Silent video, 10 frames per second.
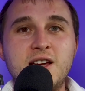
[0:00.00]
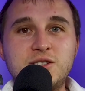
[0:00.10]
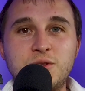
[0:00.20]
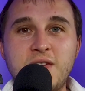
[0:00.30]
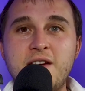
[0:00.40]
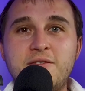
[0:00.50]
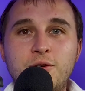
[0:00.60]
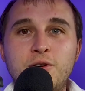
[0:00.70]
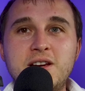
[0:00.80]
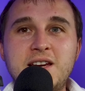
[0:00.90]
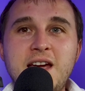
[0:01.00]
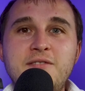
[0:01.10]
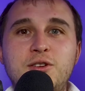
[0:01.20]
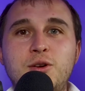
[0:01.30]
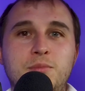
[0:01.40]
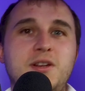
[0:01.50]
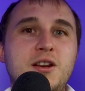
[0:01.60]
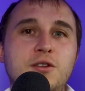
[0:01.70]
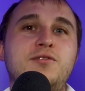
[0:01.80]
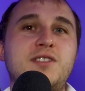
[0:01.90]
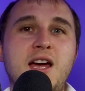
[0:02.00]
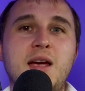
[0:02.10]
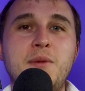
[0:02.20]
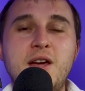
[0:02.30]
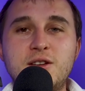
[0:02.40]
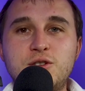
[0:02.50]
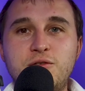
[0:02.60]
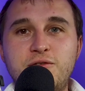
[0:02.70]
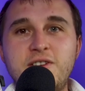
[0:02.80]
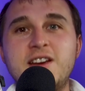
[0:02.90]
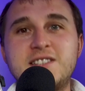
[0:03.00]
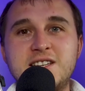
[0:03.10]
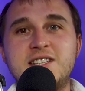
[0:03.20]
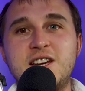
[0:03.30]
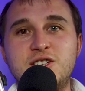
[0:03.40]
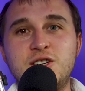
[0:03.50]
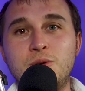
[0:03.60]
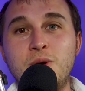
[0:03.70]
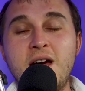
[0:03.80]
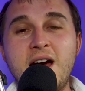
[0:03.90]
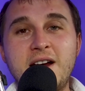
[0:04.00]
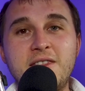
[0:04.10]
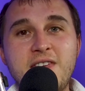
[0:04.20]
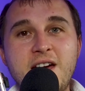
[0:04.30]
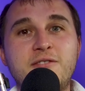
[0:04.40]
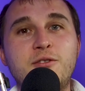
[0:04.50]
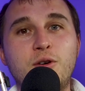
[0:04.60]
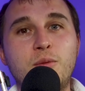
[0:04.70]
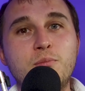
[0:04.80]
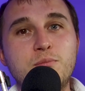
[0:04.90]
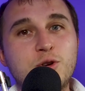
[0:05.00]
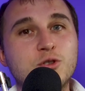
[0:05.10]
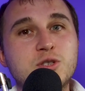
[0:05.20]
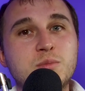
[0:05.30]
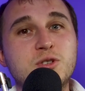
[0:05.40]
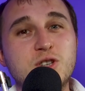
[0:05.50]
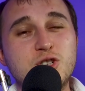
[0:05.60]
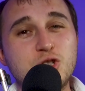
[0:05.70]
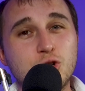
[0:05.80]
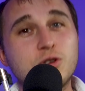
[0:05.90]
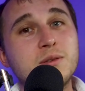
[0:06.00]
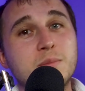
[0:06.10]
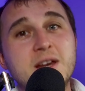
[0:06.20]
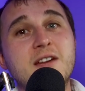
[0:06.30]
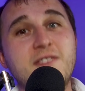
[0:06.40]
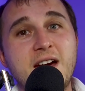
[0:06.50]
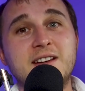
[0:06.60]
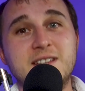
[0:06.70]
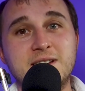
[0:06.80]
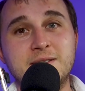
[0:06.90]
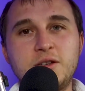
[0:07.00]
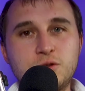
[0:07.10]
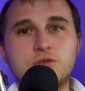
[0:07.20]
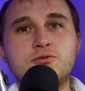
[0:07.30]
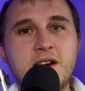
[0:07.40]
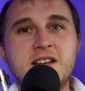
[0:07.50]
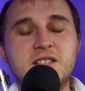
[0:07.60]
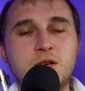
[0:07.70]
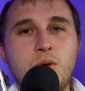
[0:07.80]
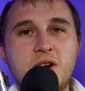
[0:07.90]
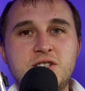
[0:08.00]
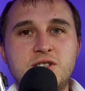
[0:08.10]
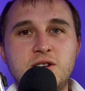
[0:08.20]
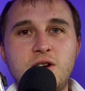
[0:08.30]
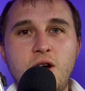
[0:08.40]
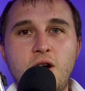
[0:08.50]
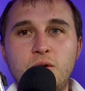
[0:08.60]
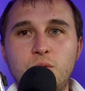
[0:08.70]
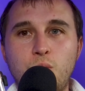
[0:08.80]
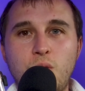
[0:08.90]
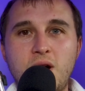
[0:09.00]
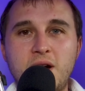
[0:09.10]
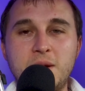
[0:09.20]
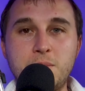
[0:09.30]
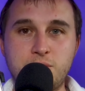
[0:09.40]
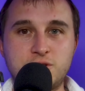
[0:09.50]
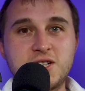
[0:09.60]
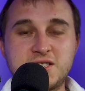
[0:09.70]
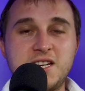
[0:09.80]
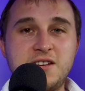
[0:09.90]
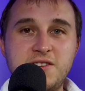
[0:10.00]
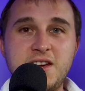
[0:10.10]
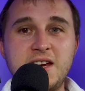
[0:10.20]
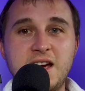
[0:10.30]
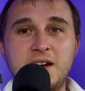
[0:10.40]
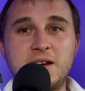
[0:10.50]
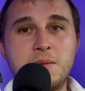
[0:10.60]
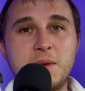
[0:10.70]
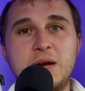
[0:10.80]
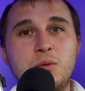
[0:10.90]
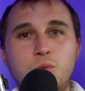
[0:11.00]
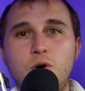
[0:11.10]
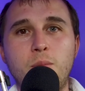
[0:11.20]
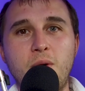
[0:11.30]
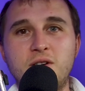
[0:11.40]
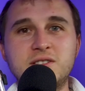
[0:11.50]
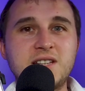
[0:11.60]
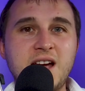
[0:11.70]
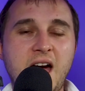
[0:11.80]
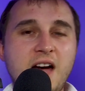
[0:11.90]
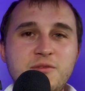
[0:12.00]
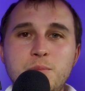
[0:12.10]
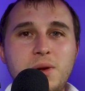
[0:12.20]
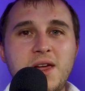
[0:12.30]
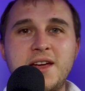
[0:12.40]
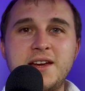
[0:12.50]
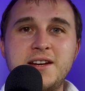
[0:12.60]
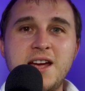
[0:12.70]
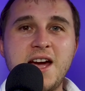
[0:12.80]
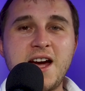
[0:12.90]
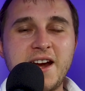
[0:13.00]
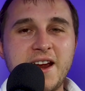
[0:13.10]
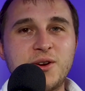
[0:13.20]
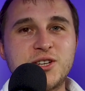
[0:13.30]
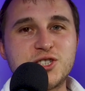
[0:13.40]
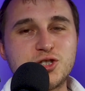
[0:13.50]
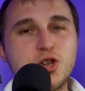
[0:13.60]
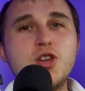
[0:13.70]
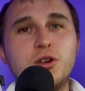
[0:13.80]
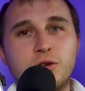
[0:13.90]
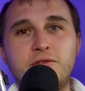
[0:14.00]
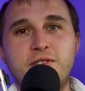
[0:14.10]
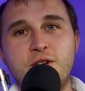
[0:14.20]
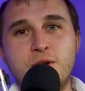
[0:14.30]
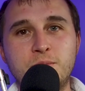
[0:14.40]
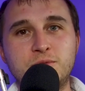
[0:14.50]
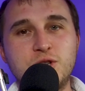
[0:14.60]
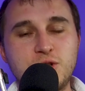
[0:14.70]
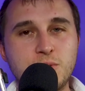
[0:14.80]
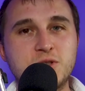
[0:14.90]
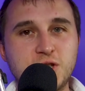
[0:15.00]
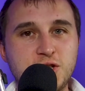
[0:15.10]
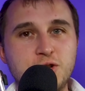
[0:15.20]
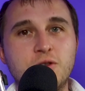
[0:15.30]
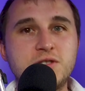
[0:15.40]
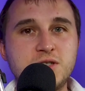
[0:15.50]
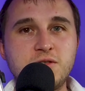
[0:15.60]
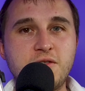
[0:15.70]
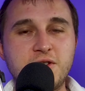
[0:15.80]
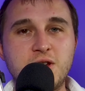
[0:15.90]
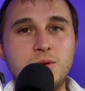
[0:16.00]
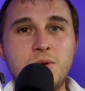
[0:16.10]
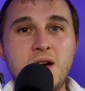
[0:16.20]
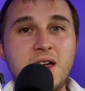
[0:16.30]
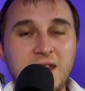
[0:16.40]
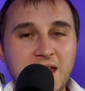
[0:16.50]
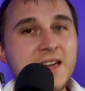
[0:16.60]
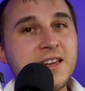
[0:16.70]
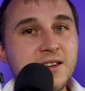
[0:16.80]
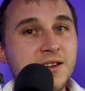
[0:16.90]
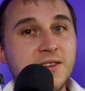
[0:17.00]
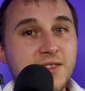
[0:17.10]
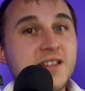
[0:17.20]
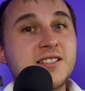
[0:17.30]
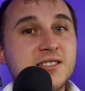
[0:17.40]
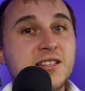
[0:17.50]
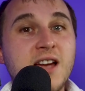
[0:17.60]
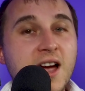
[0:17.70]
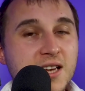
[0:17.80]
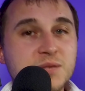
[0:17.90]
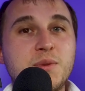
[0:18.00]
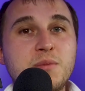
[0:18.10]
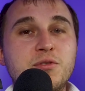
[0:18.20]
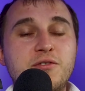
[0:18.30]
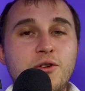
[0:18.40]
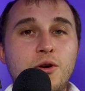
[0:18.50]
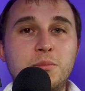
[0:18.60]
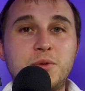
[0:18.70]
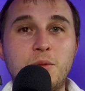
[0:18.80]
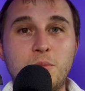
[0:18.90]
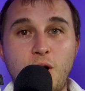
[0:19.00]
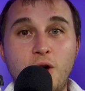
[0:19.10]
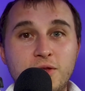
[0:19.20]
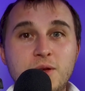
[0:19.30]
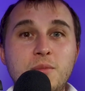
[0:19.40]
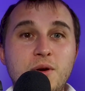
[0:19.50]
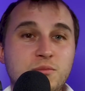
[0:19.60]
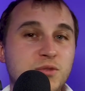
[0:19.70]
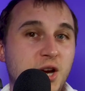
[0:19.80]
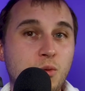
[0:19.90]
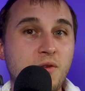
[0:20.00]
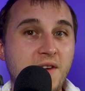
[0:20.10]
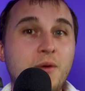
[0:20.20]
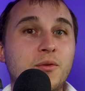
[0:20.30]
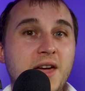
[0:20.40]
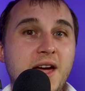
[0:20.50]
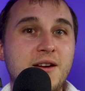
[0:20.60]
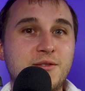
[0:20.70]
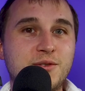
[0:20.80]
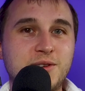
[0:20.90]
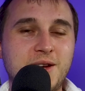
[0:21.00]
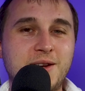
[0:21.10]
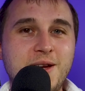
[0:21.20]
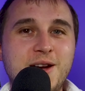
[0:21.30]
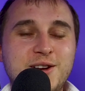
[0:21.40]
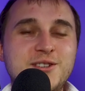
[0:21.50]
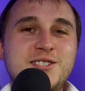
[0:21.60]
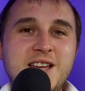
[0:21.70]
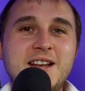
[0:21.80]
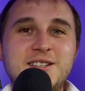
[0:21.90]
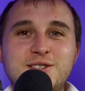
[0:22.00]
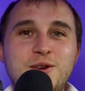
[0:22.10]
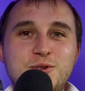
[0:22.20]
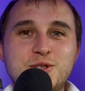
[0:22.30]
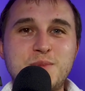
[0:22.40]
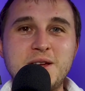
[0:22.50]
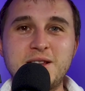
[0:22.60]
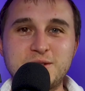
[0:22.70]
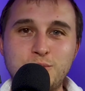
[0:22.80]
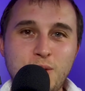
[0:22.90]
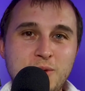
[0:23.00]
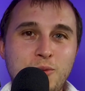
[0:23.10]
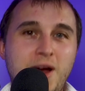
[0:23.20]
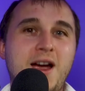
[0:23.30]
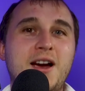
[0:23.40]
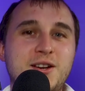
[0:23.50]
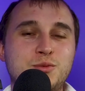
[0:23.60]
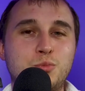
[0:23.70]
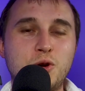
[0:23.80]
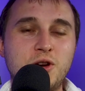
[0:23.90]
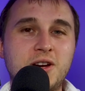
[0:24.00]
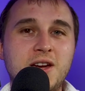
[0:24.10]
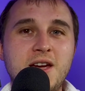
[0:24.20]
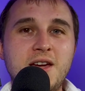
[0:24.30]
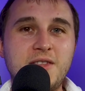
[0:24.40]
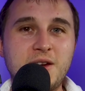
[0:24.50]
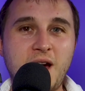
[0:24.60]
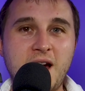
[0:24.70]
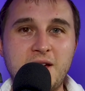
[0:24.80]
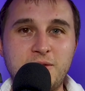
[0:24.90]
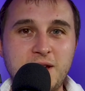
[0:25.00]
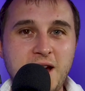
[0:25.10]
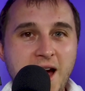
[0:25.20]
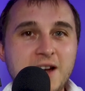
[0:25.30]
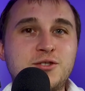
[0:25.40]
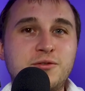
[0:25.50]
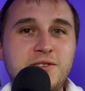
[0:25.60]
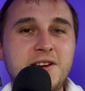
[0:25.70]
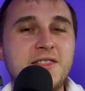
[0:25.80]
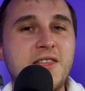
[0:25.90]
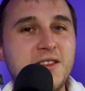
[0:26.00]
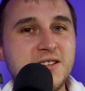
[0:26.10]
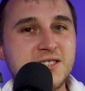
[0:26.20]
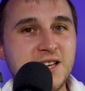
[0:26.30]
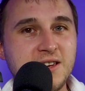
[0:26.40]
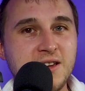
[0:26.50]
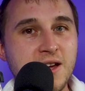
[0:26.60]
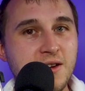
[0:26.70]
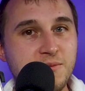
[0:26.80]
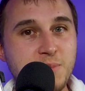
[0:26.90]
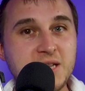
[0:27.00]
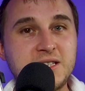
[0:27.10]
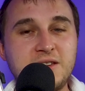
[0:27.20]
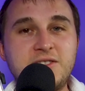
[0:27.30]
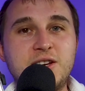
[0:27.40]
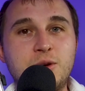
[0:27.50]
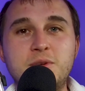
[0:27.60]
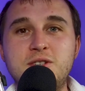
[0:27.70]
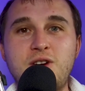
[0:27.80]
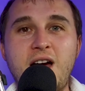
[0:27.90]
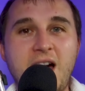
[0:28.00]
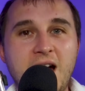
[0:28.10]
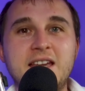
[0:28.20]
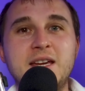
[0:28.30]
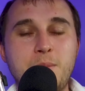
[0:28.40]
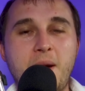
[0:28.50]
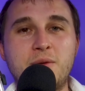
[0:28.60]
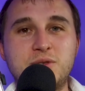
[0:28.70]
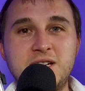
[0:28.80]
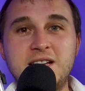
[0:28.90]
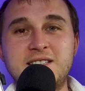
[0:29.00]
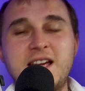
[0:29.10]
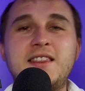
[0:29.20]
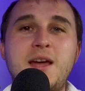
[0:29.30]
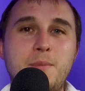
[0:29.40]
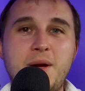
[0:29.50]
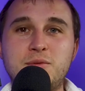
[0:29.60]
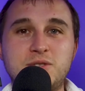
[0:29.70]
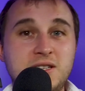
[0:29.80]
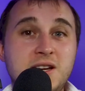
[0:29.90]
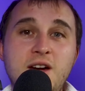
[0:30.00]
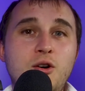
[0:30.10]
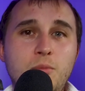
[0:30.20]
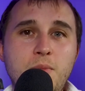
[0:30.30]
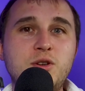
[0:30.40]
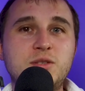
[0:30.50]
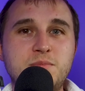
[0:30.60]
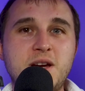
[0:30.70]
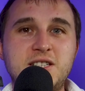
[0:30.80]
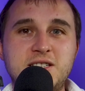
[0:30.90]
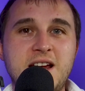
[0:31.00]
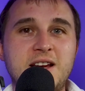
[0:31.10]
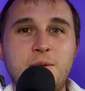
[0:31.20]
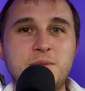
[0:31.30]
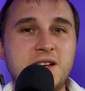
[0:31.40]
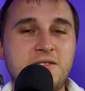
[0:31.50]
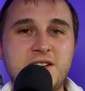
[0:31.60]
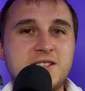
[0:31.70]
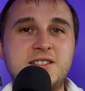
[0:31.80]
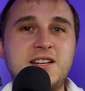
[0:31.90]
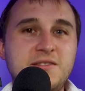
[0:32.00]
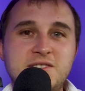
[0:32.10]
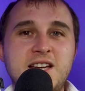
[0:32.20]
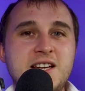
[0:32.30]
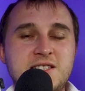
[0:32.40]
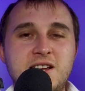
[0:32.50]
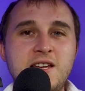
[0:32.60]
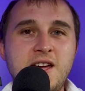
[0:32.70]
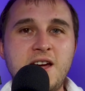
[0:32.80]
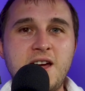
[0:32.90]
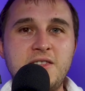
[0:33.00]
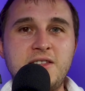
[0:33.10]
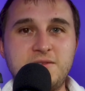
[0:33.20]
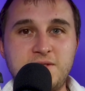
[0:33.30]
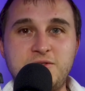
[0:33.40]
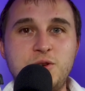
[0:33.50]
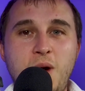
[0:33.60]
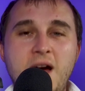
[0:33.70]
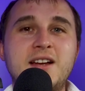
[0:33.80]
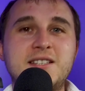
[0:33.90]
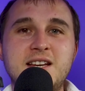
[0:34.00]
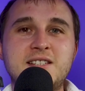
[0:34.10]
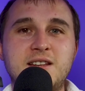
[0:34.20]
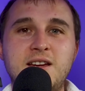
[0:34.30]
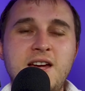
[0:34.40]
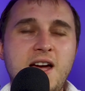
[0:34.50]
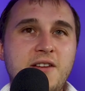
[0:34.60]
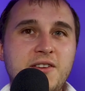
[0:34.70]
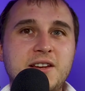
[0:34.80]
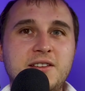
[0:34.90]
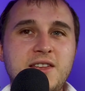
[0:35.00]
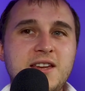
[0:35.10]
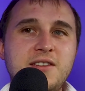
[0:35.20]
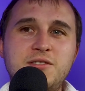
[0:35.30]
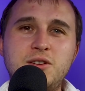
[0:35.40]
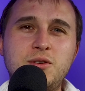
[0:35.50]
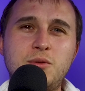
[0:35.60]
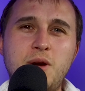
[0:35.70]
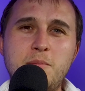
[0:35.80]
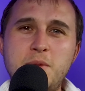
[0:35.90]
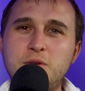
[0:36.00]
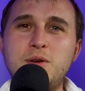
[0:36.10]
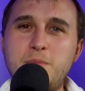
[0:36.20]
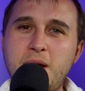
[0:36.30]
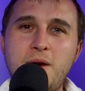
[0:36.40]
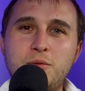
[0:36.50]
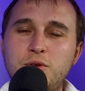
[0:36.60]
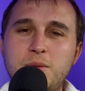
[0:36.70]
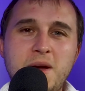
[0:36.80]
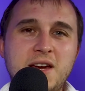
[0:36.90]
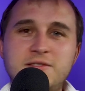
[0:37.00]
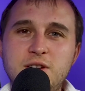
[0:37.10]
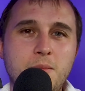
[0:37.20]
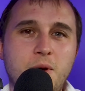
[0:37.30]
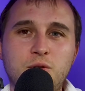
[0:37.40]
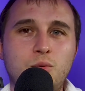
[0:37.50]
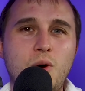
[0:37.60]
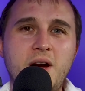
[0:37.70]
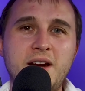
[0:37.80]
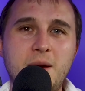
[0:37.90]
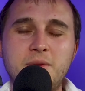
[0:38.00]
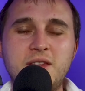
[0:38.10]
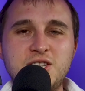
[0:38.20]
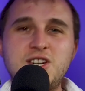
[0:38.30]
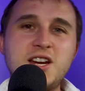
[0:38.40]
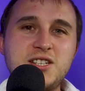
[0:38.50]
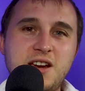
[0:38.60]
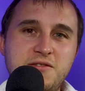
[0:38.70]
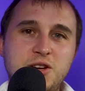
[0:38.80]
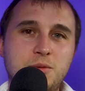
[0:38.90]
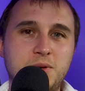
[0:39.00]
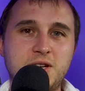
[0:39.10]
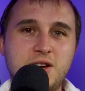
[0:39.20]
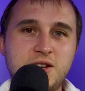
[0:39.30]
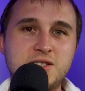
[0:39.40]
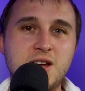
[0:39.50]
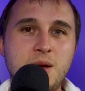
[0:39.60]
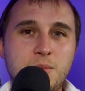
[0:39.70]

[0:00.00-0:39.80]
So therefore, it gave the company enough time to fix this issue, and therefore, customers shouldn't be affected. It does raise the question on why Project TV, and in a minute, Wallbox, haven't paid an external firm to do a security review like this has been performed on them, you know, without their consent, so to speak. That's the way white hackers work. They hack something and then they see basically if the company's got a hacking bounty and take that bounty. Well, most major tech companies have this, even Tesla. If you hack a Tesla, I think they give you £1 million, or they might give you a Model Y now, but they change it every couple of years.